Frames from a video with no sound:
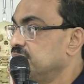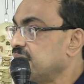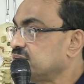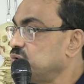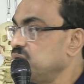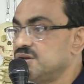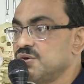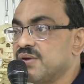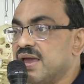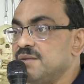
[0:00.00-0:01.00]

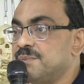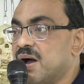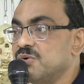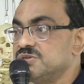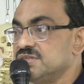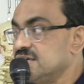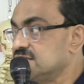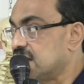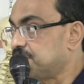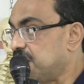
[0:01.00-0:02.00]
rectouterine pouch,
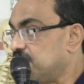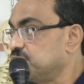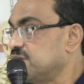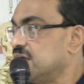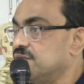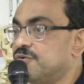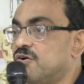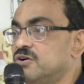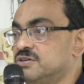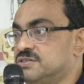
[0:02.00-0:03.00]
these are peritoneal
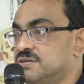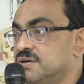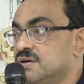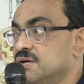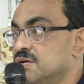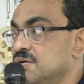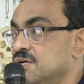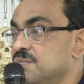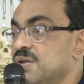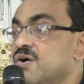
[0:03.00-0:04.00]
folds,
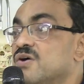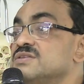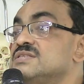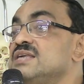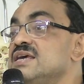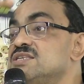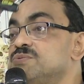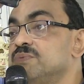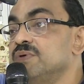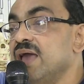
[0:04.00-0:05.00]
because
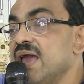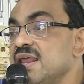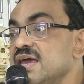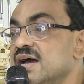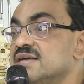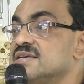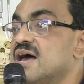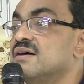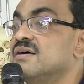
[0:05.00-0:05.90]
these areas,